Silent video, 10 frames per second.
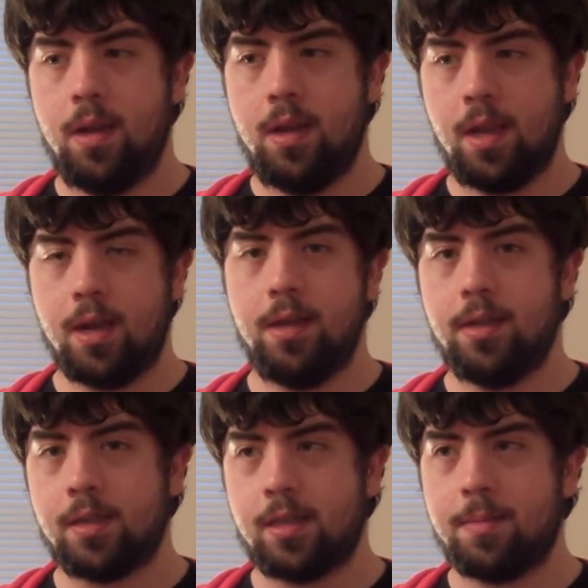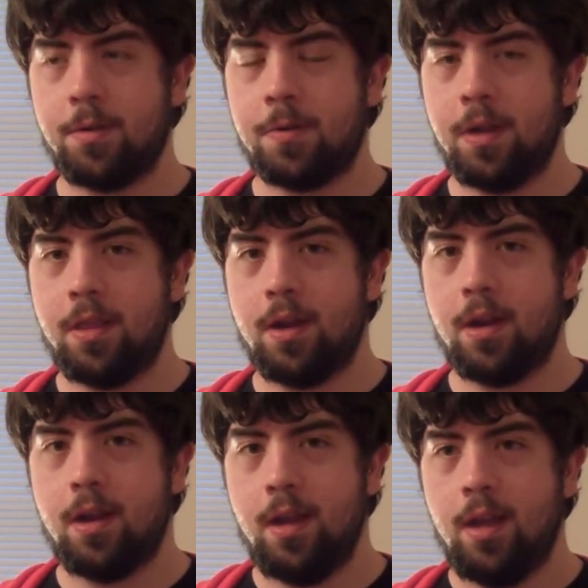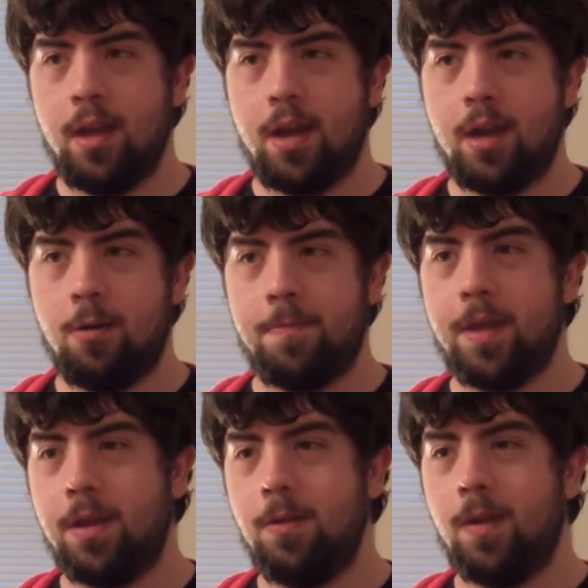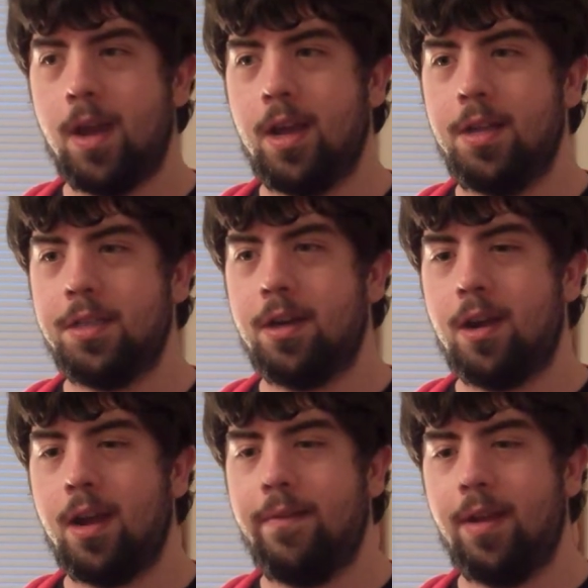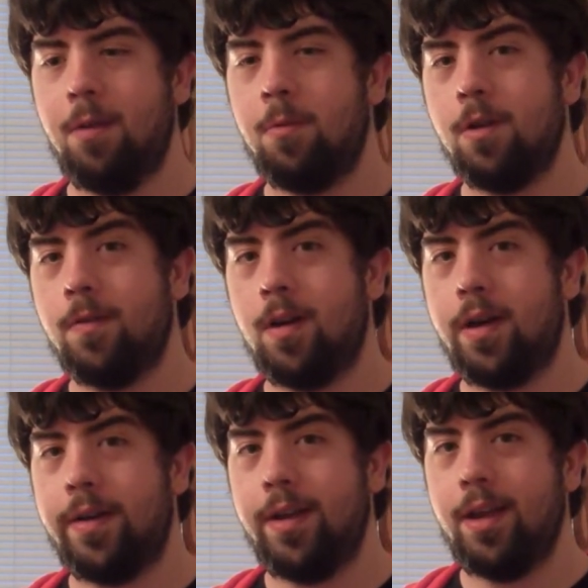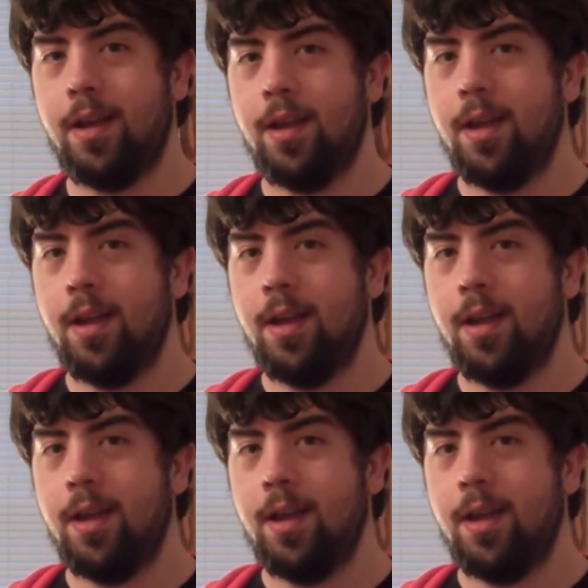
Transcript: It's December 23rd. I hope that you guys are having a wonderful holiday,